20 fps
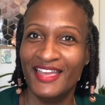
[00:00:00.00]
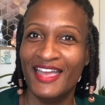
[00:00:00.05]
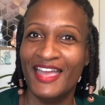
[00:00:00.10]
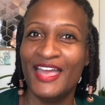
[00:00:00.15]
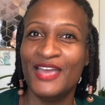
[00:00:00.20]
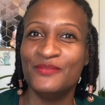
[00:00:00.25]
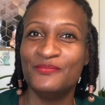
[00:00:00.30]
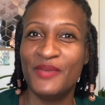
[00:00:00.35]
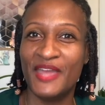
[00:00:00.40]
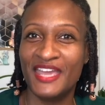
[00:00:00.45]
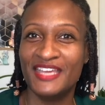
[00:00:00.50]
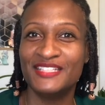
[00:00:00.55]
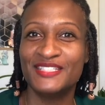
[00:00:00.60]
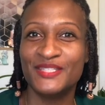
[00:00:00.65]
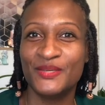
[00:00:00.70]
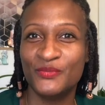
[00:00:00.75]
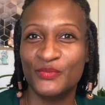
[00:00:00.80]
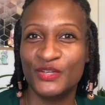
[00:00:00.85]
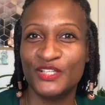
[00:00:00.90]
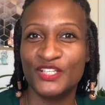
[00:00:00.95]
and pay
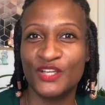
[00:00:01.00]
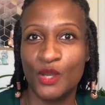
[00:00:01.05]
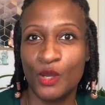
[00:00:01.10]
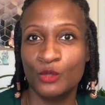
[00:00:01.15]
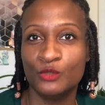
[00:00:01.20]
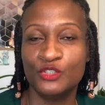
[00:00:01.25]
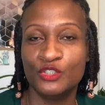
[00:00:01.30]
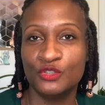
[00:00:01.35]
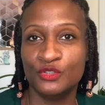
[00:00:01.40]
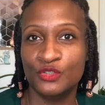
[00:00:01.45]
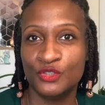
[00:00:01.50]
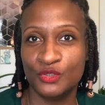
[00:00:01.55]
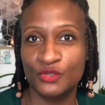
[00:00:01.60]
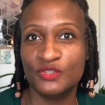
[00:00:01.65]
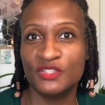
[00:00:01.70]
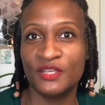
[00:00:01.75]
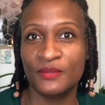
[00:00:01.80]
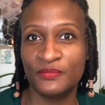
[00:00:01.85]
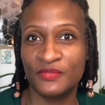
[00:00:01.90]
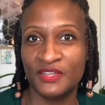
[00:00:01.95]
someone to coach you to do
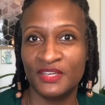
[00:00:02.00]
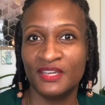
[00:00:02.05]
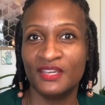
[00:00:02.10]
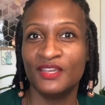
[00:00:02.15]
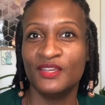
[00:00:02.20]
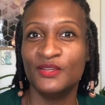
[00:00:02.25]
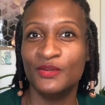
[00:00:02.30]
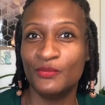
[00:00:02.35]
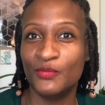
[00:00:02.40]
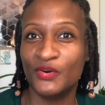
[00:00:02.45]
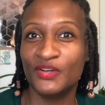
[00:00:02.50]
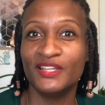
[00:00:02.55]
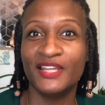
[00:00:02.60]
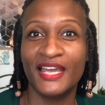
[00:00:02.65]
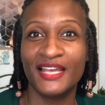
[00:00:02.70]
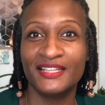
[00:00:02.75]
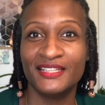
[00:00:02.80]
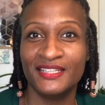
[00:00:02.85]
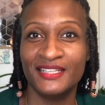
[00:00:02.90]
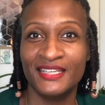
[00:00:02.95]
something, you're more
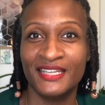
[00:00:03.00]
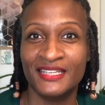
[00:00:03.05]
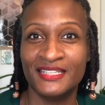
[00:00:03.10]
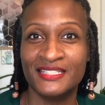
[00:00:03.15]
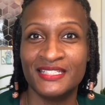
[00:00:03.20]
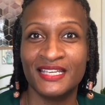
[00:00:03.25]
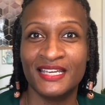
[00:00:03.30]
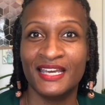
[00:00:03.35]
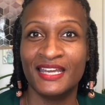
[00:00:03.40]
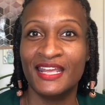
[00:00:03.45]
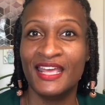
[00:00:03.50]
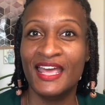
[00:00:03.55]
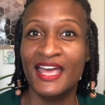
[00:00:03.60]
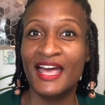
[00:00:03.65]
likely to get it done.